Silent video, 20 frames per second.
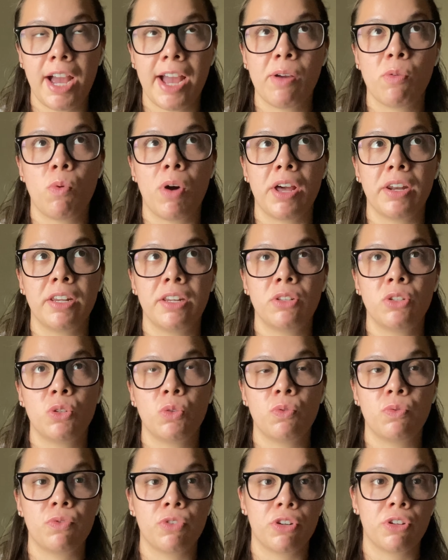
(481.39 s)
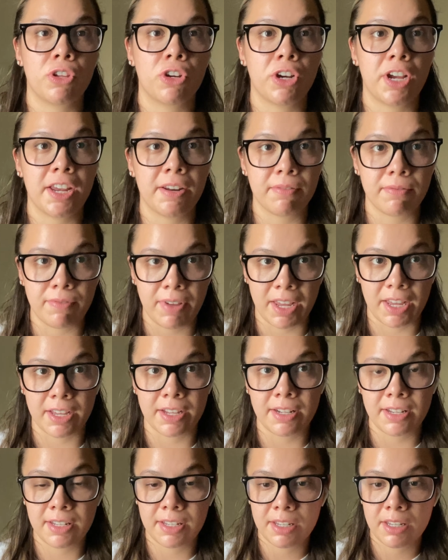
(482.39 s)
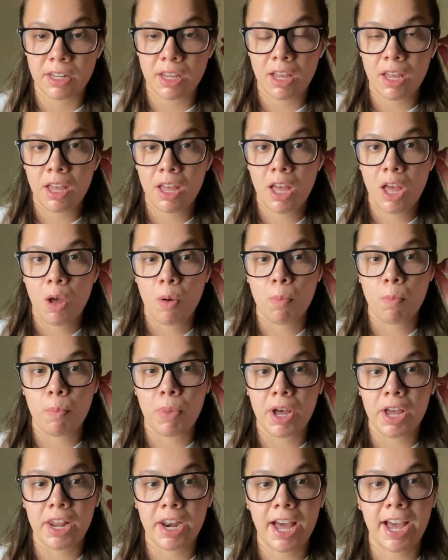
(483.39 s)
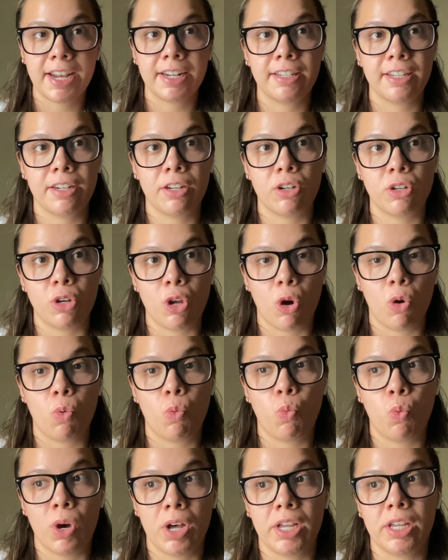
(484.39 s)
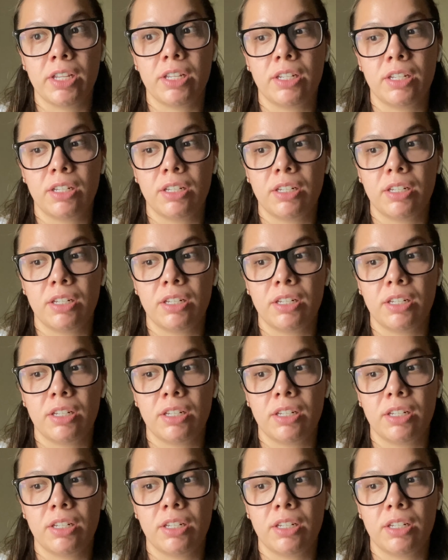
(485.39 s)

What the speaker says: I wanted to further advance, but I didn't know what